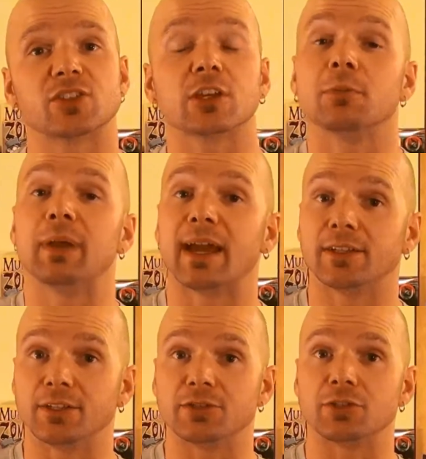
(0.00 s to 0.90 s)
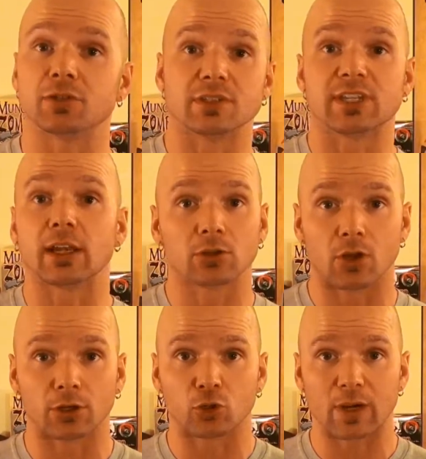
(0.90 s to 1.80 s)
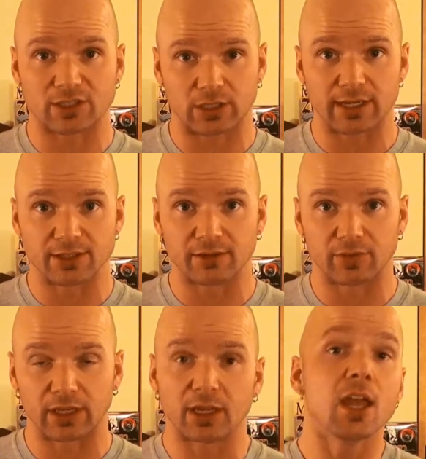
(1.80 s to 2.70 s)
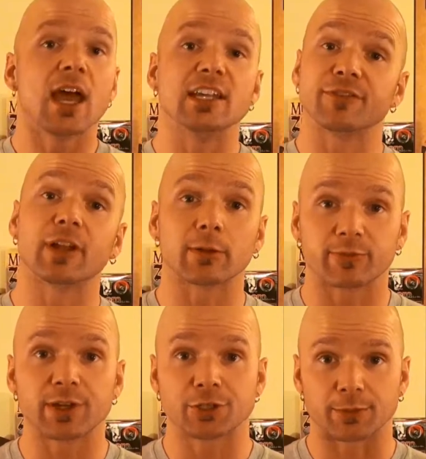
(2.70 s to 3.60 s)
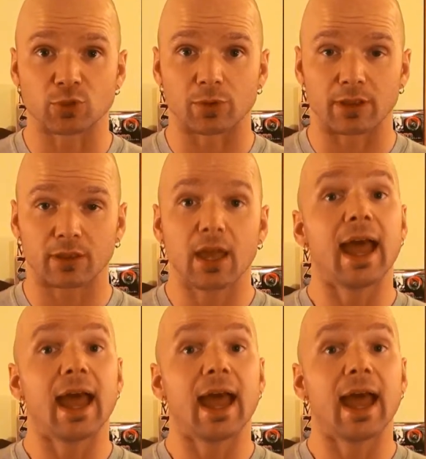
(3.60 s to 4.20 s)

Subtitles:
and companions you can take along quest lines and everything and develop friendships with.